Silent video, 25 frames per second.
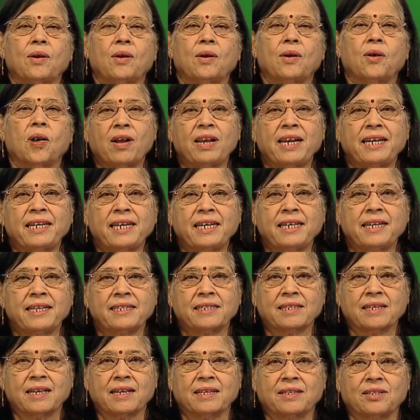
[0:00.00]
We have already
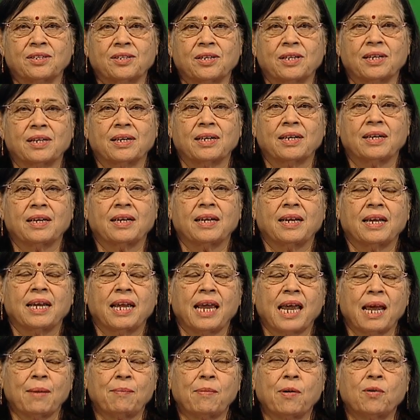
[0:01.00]
discussed
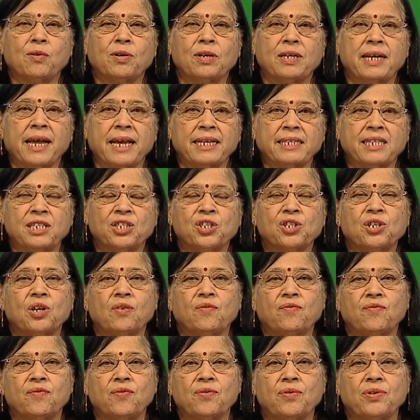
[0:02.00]
about digestion
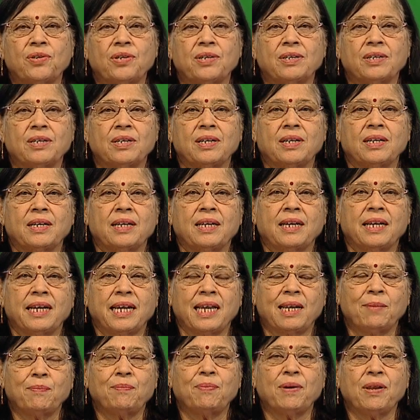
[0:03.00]
of food
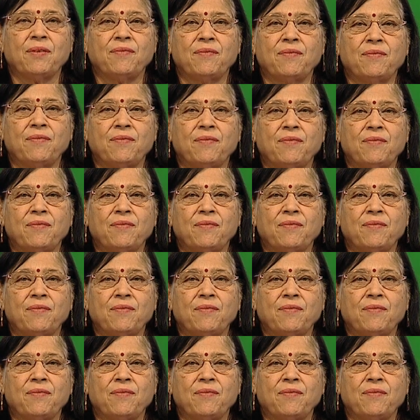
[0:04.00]
in previous